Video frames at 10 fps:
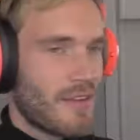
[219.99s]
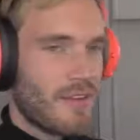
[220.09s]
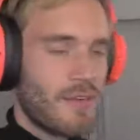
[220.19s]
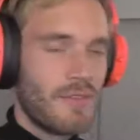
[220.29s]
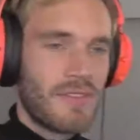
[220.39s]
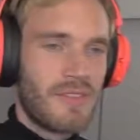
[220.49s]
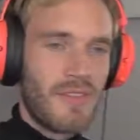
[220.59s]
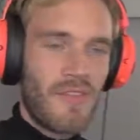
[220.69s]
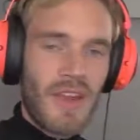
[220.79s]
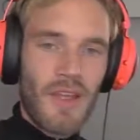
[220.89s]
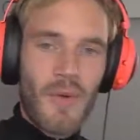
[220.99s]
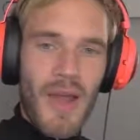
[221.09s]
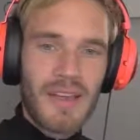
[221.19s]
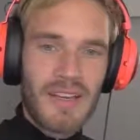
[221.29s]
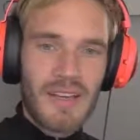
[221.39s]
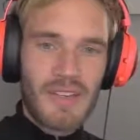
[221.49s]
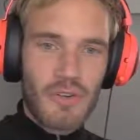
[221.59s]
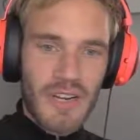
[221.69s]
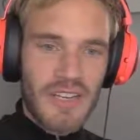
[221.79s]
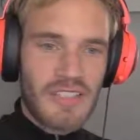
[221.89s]
know, the video I did
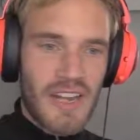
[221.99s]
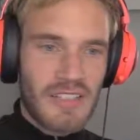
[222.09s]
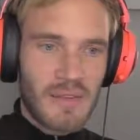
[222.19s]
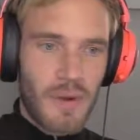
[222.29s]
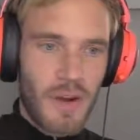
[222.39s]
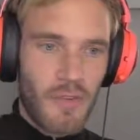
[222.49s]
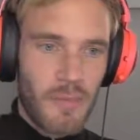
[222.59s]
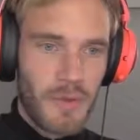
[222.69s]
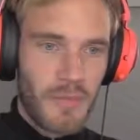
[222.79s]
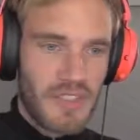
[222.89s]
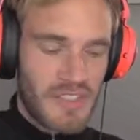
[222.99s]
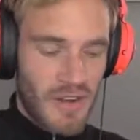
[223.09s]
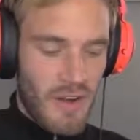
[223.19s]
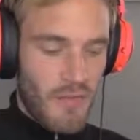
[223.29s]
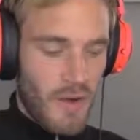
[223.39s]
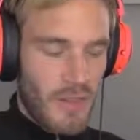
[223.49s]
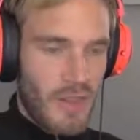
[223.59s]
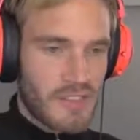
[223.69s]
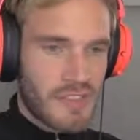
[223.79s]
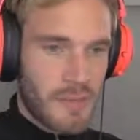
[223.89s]
criticizing Marvel movies so everyone lost their